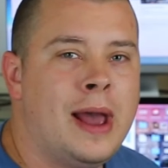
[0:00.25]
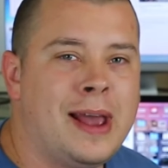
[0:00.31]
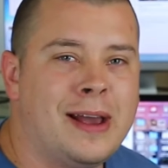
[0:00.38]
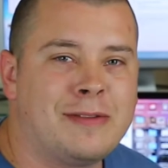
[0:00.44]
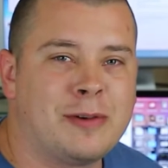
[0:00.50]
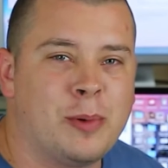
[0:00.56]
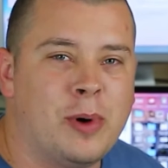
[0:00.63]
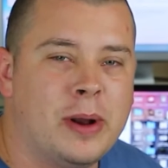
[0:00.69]

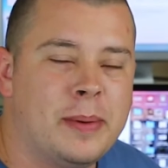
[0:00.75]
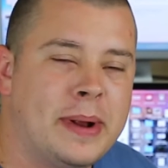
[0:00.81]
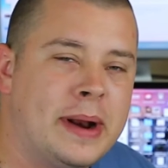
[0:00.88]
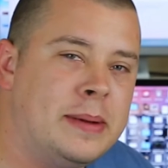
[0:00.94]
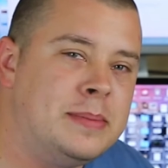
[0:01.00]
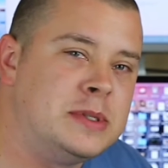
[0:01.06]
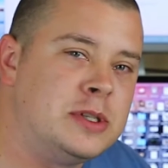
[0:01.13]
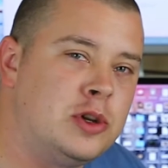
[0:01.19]
Hey everyone, my
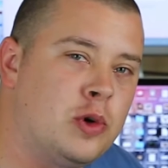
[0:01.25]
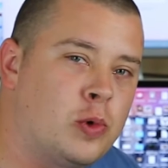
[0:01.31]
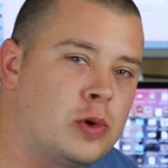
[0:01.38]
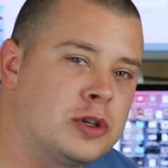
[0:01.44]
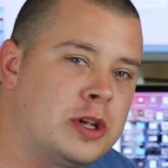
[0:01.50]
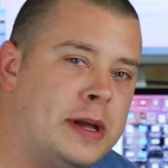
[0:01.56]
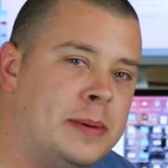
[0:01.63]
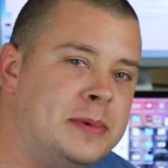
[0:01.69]
name is
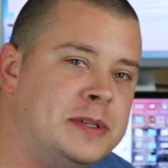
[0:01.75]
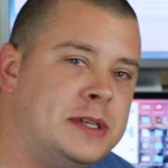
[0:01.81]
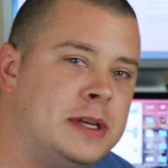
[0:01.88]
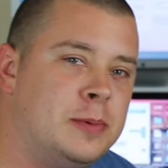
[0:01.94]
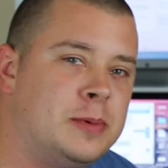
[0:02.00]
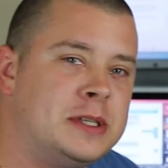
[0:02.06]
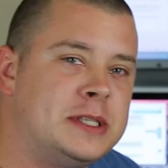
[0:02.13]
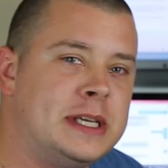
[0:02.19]
George
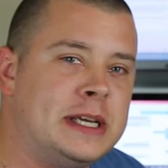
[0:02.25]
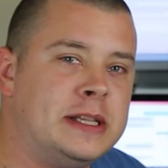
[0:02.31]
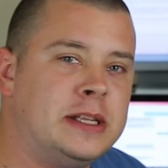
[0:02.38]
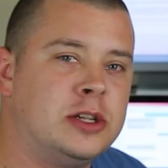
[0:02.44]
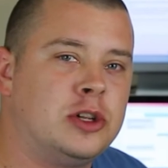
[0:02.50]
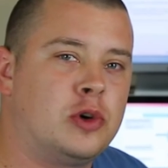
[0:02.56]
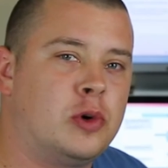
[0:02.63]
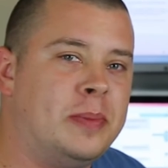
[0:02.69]
Edmondson with
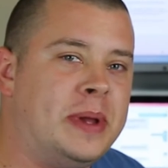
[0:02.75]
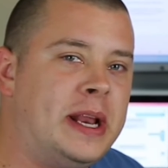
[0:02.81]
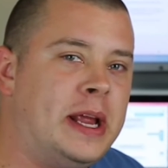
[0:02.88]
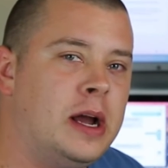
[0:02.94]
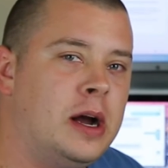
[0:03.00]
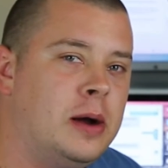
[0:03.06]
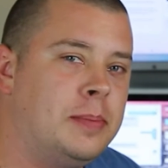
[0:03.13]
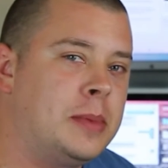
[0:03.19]
Seed Digital
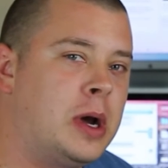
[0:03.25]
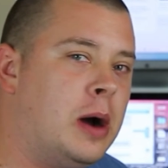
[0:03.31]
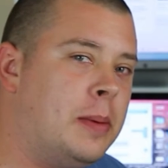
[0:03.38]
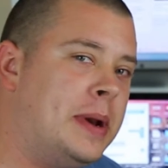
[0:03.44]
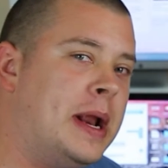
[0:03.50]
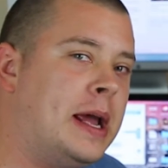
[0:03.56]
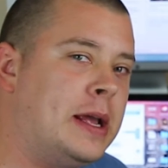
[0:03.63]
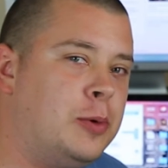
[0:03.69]
Media. I'm
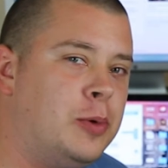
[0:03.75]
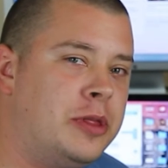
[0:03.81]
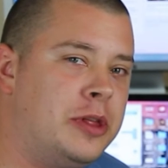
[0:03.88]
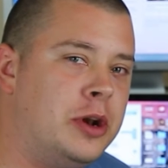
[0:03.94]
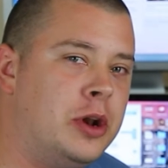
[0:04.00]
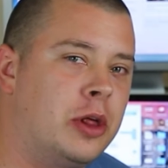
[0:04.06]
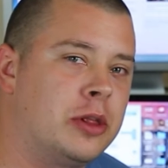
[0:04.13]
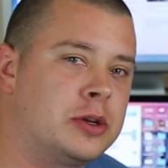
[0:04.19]
coming at you
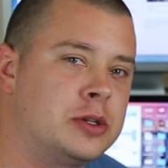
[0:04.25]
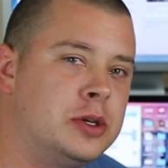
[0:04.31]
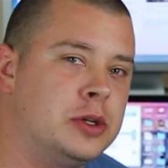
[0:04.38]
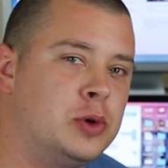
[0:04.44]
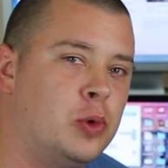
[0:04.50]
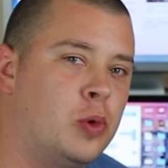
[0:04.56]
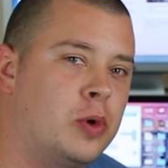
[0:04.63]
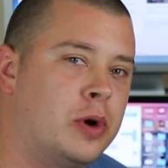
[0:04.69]
with another
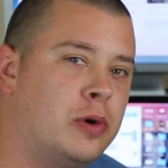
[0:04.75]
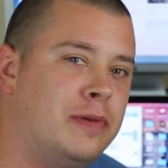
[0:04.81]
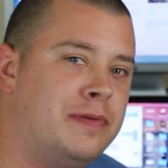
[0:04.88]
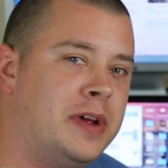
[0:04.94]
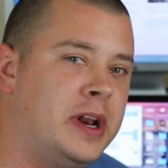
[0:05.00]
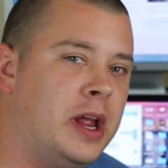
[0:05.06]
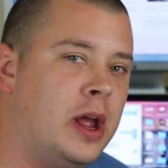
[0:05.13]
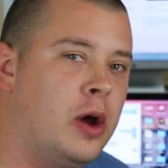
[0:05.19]
tutorial
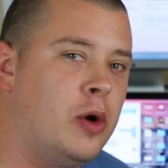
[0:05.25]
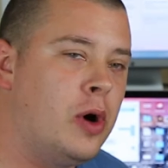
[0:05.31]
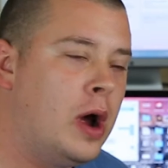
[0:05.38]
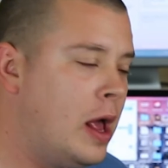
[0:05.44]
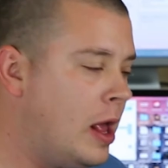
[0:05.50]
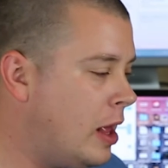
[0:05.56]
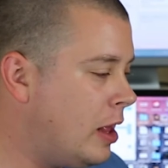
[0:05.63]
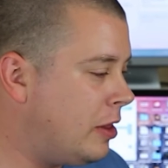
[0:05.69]
video.
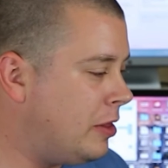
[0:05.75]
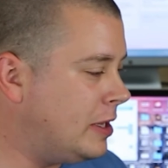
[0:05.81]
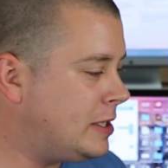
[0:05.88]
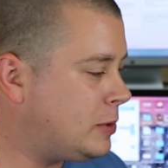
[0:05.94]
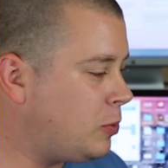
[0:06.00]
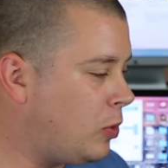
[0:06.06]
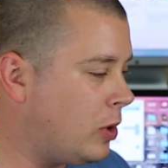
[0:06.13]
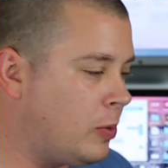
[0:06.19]

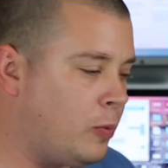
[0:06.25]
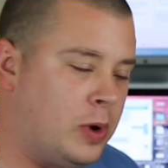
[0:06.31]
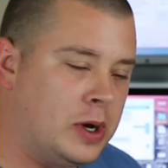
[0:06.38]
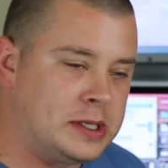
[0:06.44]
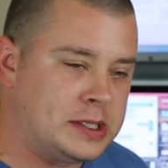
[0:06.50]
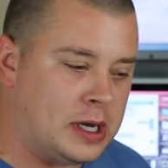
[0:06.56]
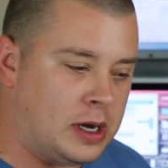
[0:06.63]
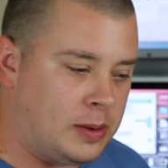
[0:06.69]
This one
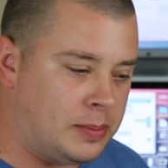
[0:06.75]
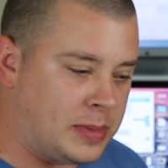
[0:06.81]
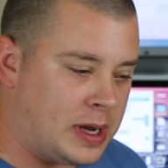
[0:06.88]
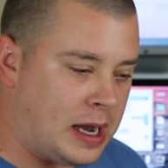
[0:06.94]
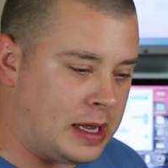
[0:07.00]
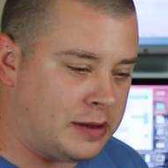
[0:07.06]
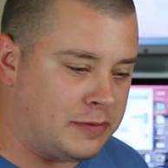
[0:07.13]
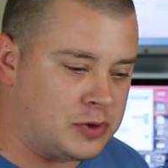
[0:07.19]
was um,
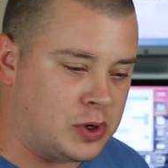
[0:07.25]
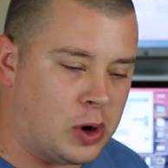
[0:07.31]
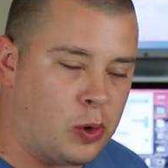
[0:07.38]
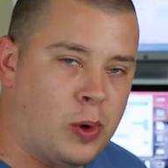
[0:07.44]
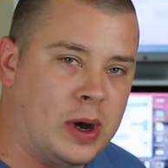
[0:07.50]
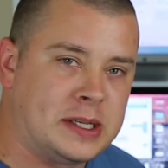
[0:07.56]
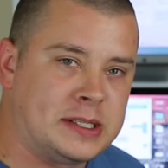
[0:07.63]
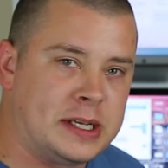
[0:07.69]
kind of
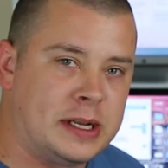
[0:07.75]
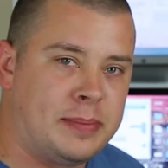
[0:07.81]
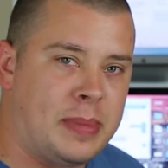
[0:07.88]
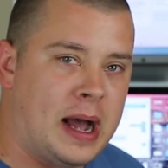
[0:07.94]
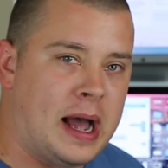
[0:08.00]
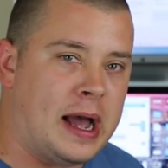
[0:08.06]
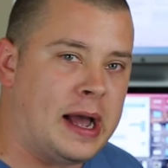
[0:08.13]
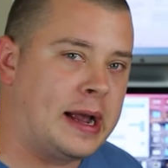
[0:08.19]
requested
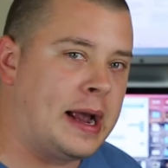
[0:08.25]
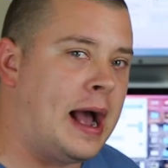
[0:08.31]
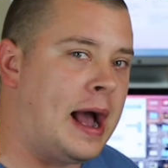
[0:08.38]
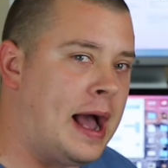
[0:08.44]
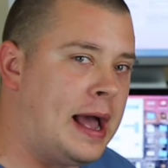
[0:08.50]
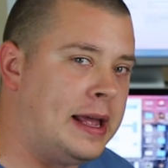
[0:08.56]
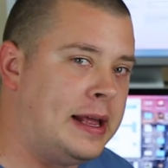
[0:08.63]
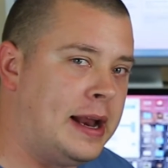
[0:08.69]
by a
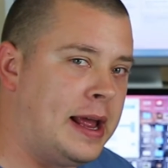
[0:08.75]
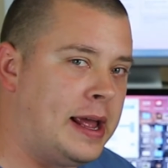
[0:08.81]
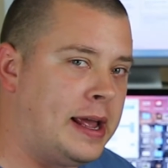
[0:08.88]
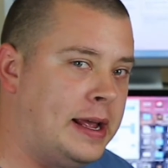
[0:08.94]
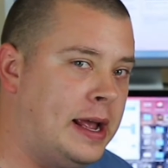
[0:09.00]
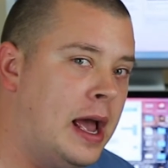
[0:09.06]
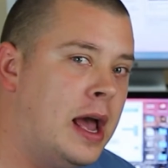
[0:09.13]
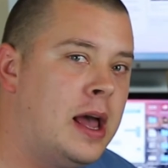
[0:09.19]
guy in
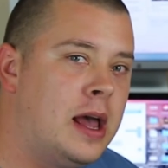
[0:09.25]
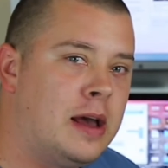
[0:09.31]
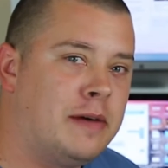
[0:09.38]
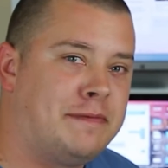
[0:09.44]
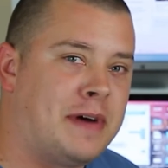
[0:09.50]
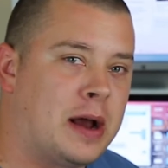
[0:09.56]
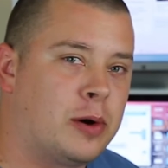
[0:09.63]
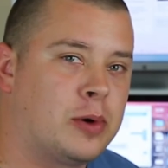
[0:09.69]
a
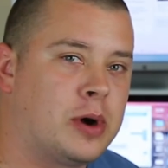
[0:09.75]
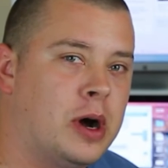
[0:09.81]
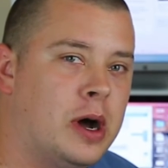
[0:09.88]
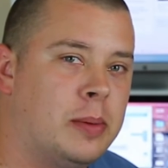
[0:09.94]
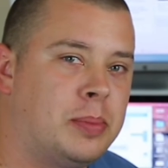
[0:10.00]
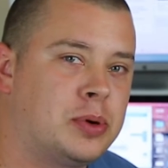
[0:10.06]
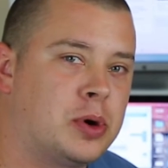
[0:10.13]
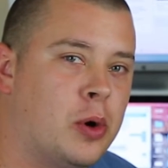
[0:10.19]
Final
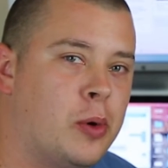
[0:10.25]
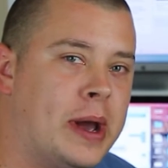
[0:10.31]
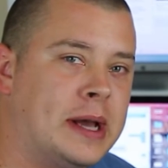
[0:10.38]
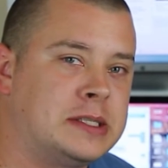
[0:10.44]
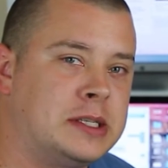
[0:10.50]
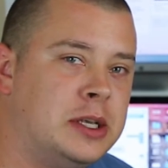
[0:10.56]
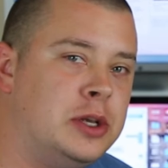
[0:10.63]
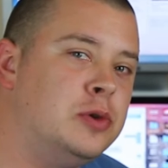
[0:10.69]
Cut Pro
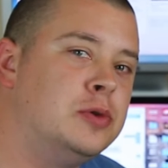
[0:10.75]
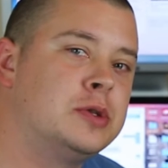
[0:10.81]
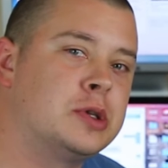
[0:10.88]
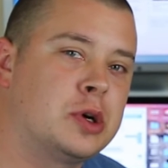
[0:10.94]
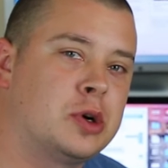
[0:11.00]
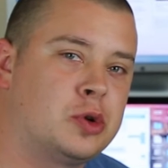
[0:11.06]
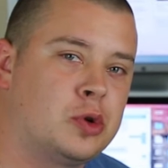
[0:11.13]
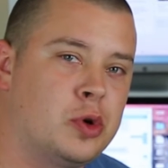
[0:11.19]
X
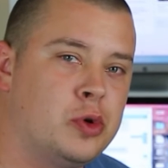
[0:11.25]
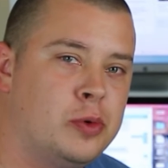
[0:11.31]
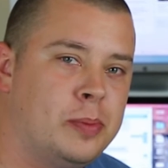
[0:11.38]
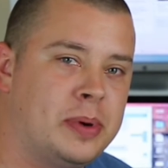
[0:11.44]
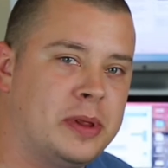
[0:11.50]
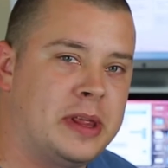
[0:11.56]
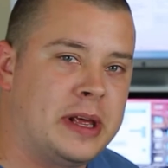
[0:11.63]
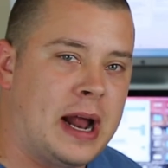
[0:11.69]
user
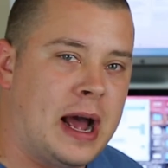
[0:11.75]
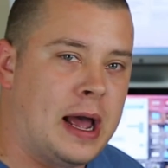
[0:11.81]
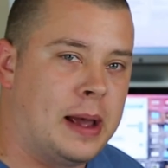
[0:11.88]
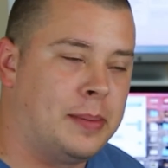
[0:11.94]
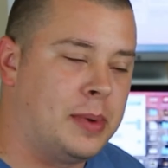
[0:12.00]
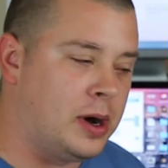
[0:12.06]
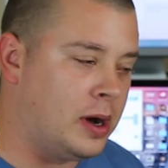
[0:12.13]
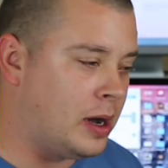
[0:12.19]
group that
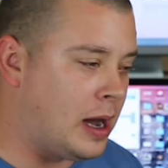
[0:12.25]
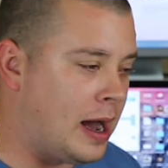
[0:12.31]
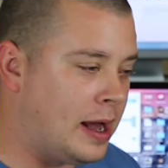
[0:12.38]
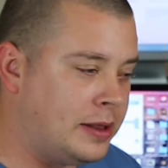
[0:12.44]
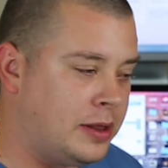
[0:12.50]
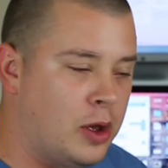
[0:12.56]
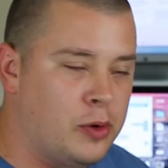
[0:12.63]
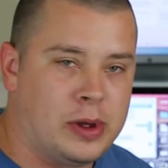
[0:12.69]
I'm, uh,
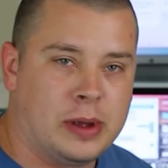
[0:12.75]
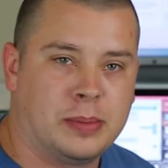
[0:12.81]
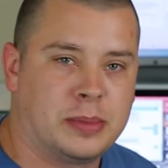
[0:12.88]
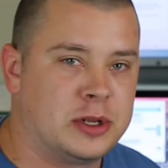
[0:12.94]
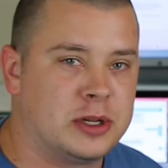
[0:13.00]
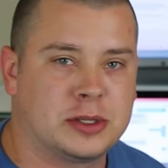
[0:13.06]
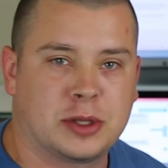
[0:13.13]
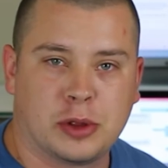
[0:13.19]
I know
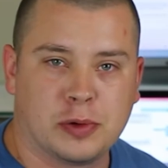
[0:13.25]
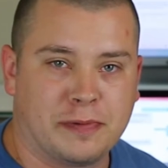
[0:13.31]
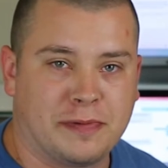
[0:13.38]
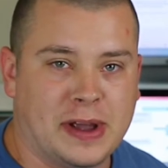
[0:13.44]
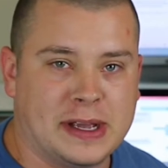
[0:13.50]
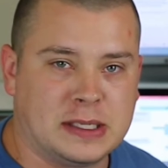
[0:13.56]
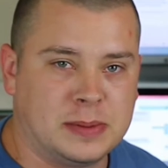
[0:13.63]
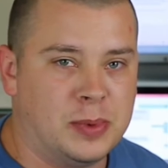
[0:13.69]
him just through
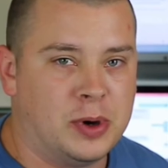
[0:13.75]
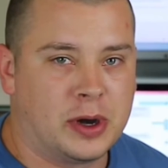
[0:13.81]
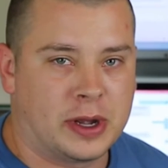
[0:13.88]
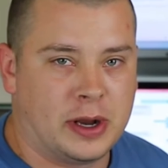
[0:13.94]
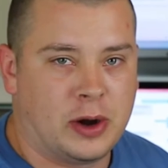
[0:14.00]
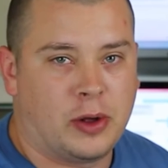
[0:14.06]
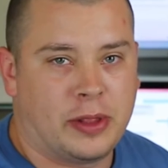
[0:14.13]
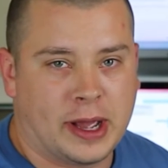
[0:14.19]

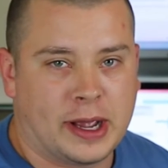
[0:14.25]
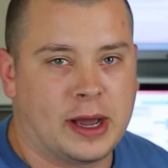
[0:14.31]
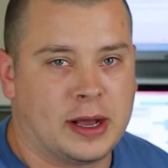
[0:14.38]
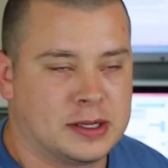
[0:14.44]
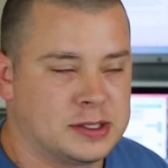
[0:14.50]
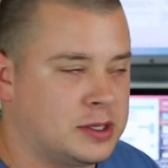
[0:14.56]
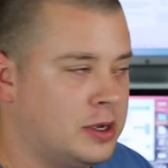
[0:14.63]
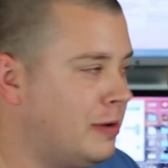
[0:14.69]
Facebook and all that
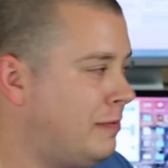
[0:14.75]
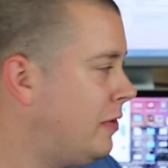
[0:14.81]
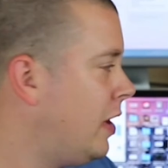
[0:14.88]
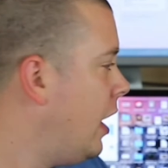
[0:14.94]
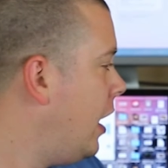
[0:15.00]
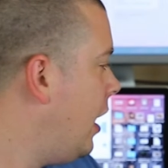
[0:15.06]
kind of stuff.